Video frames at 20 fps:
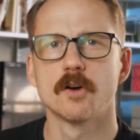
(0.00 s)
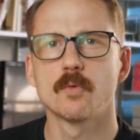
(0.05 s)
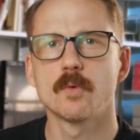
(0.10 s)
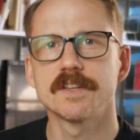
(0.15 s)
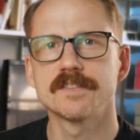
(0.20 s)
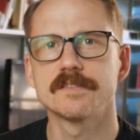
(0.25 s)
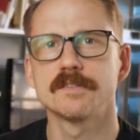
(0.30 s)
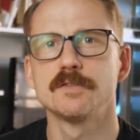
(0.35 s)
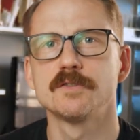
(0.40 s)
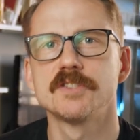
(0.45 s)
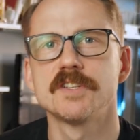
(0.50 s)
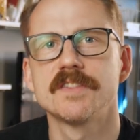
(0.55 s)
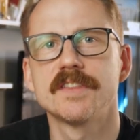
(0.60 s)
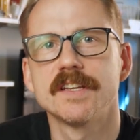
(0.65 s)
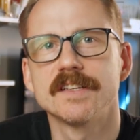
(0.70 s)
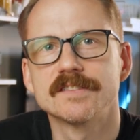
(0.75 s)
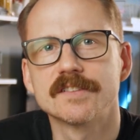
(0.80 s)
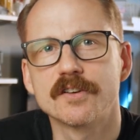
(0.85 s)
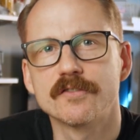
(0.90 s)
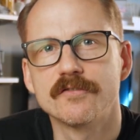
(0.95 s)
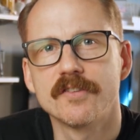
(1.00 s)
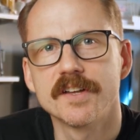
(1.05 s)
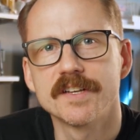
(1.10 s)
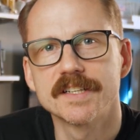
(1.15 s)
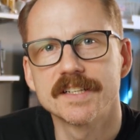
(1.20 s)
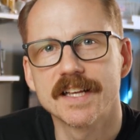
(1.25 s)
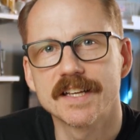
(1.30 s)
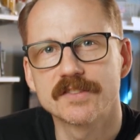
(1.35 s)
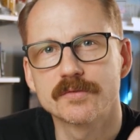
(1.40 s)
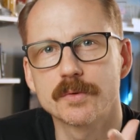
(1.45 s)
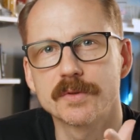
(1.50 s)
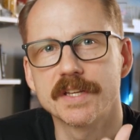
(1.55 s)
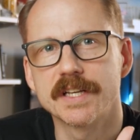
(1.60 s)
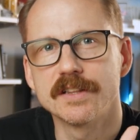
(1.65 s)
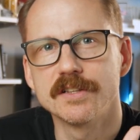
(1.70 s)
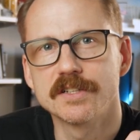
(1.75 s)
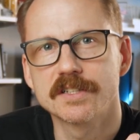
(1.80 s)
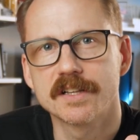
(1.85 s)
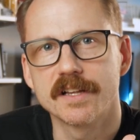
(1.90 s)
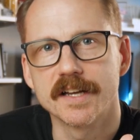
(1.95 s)
Low resolution things are fun to guess what they
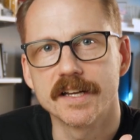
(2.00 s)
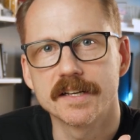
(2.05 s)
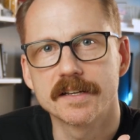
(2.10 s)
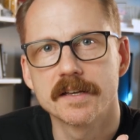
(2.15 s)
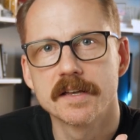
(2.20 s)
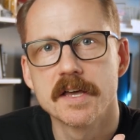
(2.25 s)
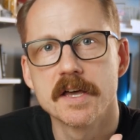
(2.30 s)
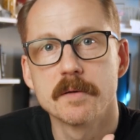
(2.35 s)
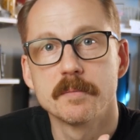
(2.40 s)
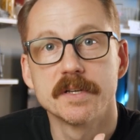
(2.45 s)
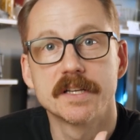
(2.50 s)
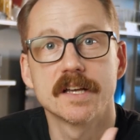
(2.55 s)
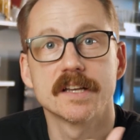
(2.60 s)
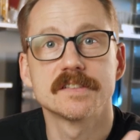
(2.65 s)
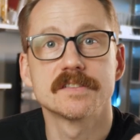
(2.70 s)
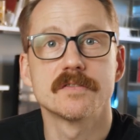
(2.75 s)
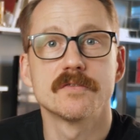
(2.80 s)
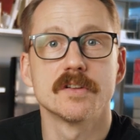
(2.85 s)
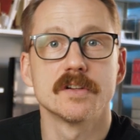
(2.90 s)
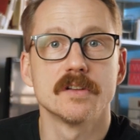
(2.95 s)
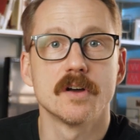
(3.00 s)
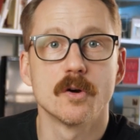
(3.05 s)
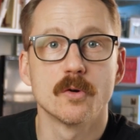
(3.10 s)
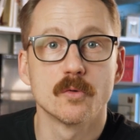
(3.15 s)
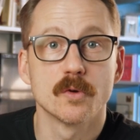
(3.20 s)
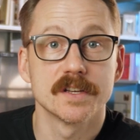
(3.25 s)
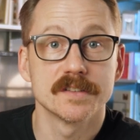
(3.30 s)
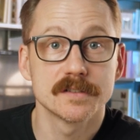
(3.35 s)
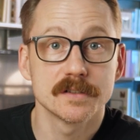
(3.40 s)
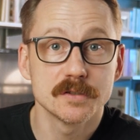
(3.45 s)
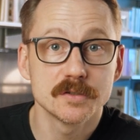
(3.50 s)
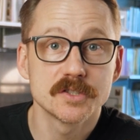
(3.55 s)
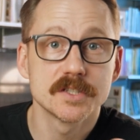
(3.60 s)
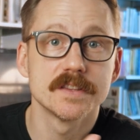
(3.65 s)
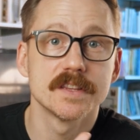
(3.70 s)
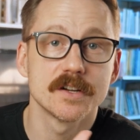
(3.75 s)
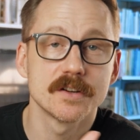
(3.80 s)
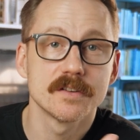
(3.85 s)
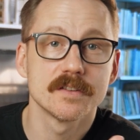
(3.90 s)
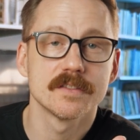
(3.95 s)
look like. Because of the low
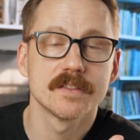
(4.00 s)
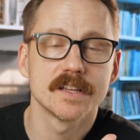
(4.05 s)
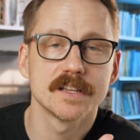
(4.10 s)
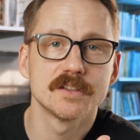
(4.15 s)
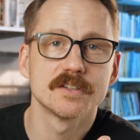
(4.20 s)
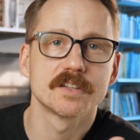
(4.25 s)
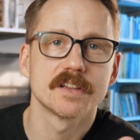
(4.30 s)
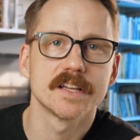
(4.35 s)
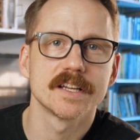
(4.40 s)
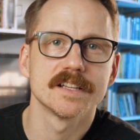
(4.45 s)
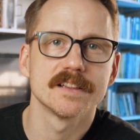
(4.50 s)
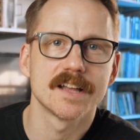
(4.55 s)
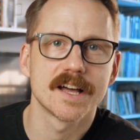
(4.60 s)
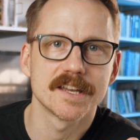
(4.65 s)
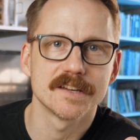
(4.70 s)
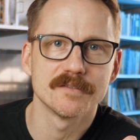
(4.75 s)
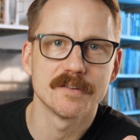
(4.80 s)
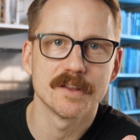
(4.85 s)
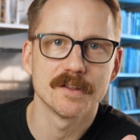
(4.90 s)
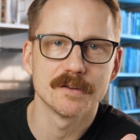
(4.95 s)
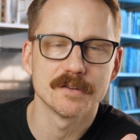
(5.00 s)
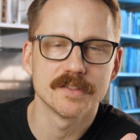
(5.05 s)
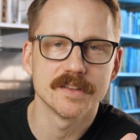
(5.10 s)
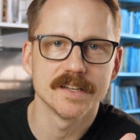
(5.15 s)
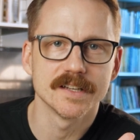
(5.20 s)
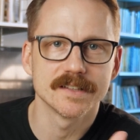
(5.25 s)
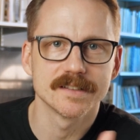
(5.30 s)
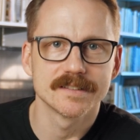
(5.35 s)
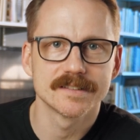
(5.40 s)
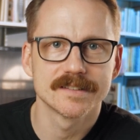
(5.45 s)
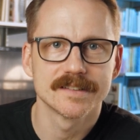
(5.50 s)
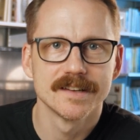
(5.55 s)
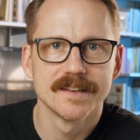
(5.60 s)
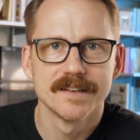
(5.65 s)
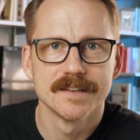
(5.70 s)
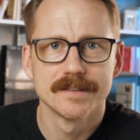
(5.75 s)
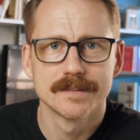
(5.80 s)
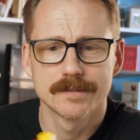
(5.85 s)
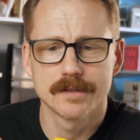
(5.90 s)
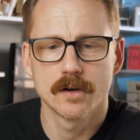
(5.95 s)
resolution, they look like a lot of other things.
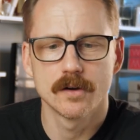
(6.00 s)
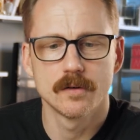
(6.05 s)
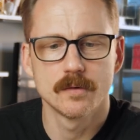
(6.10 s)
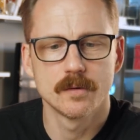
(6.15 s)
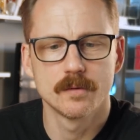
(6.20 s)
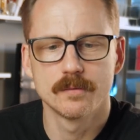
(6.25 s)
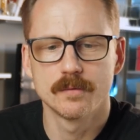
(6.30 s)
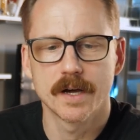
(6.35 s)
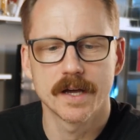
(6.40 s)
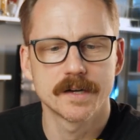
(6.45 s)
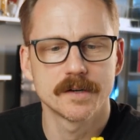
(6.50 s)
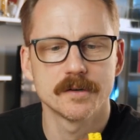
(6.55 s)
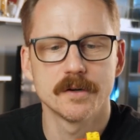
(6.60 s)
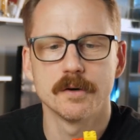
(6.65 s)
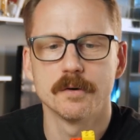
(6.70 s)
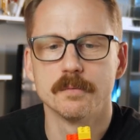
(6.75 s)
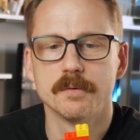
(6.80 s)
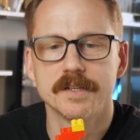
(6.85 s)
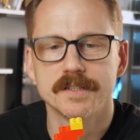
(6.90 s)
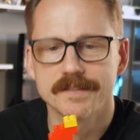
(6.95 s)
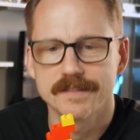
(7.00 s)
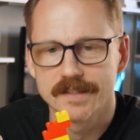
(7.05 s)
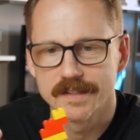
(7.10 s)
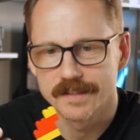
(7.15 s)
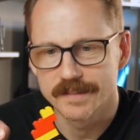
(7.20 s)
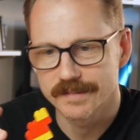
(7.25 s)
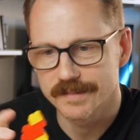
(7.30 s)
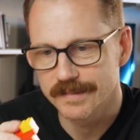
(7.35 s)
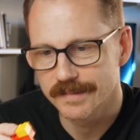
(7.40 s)
So I don't know, what is this?